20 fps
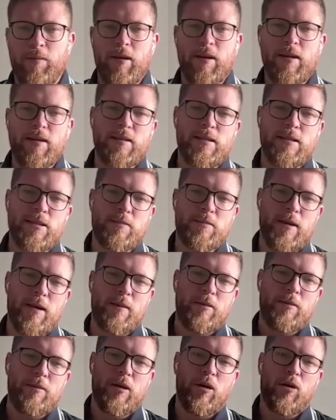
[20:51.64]
It's the
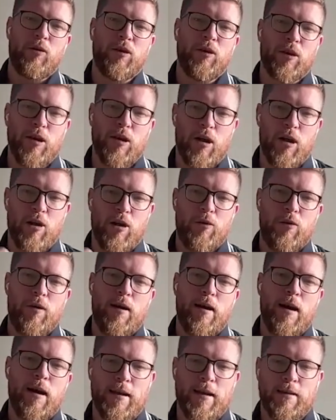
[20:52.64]
ability to be able to be on the
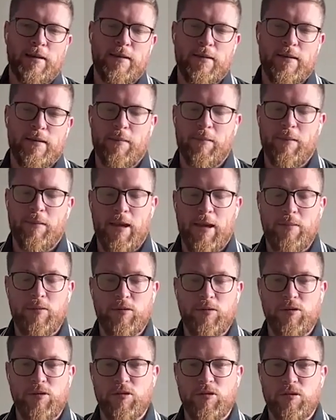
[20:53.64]
go and be
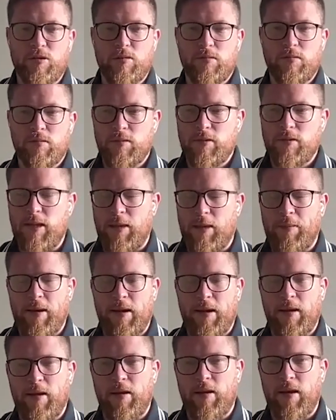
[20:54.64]
able to just
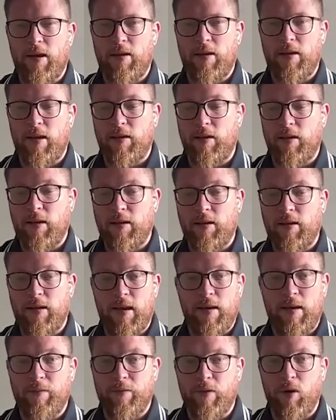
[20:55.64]
dip in
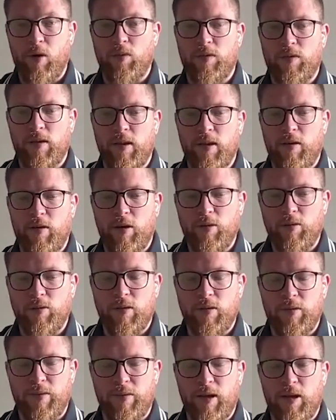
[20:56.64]
and get involved in their
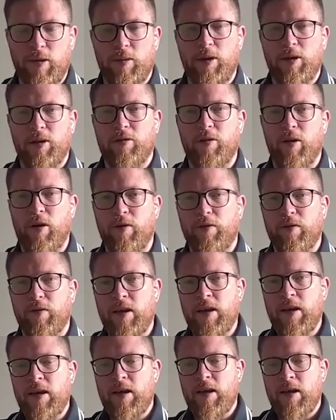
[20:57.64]
own development and
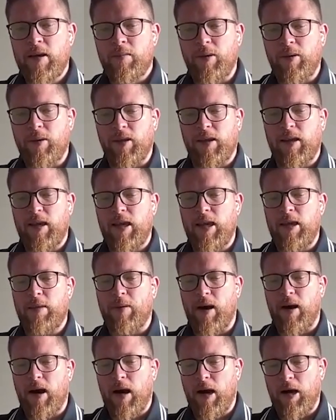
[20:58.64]
growth. But the
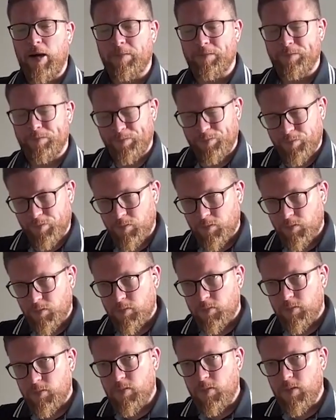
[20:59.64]
key part
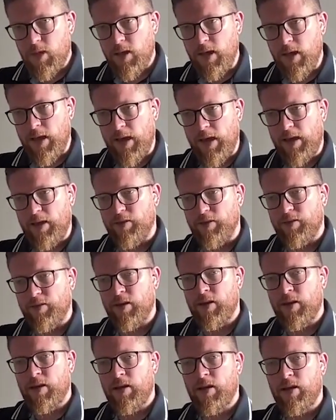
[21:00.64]

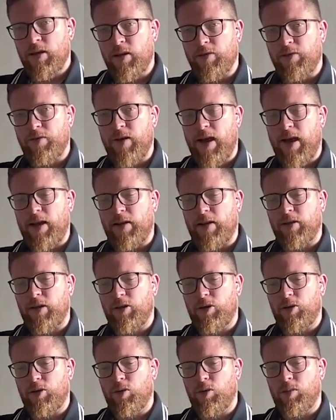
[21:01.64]
is the
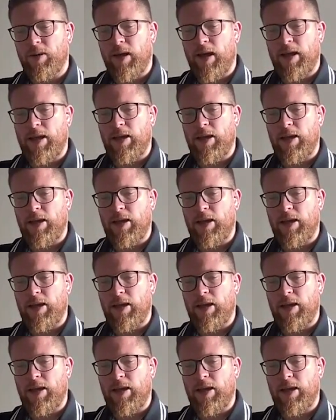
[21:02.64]
fact that you